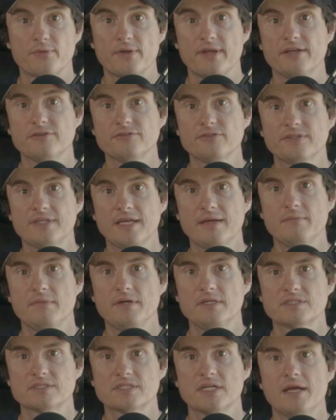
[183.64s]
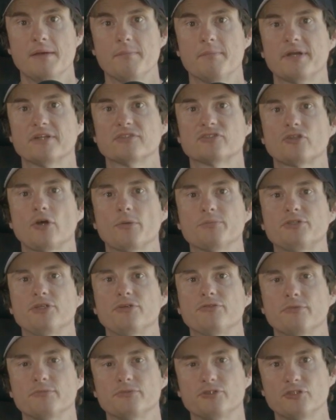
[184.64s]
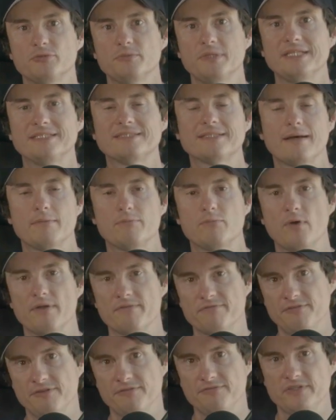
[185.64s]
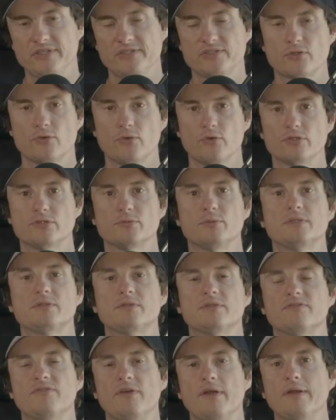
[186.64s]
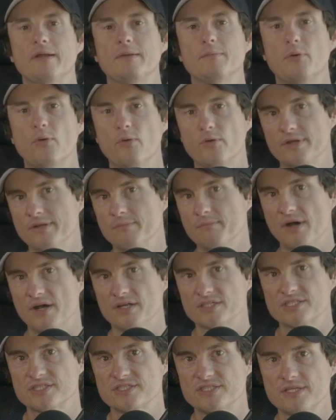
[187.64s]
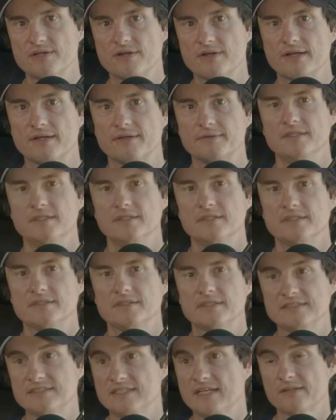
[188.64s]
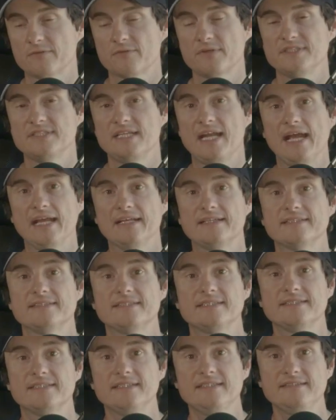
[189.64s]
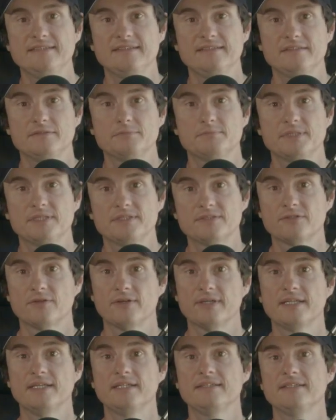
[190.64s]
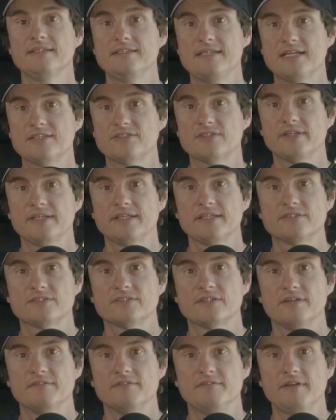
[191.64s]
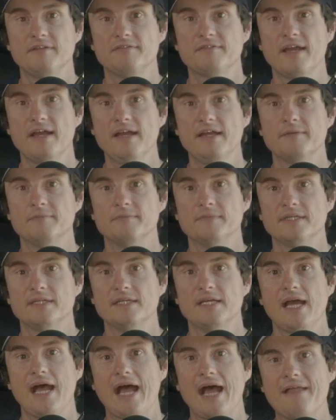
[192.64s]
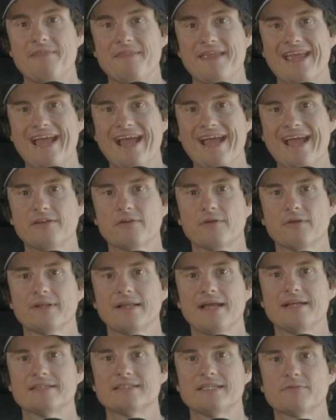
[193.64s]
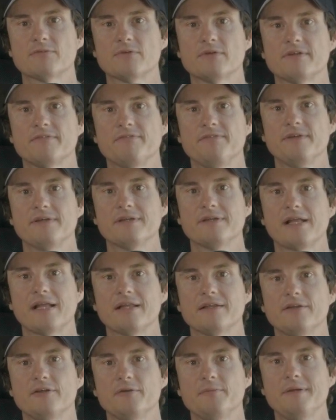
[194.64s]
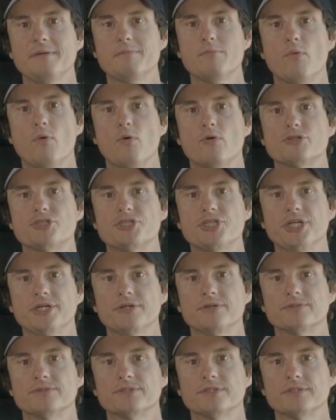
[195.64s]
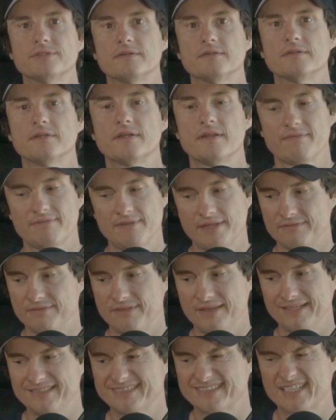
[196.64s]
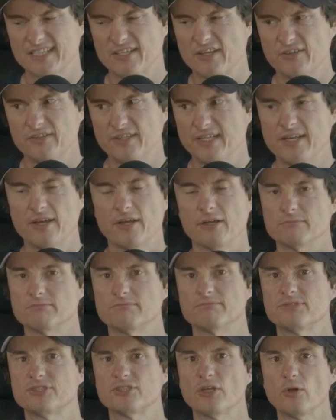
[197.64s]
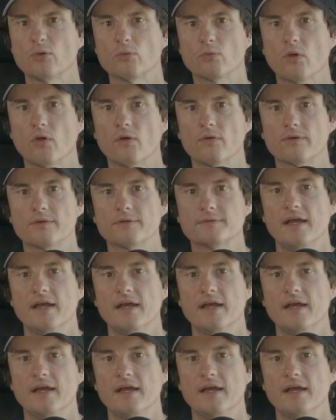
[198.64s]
300 that much, but it stops you from too many sub 150 scores, which was very important in Marsh's era. There's another reason anchors exist is because cricket is a naturally conservative game. And the anchor allows everyone to feel a little bit more chilled that things can only go so wrong.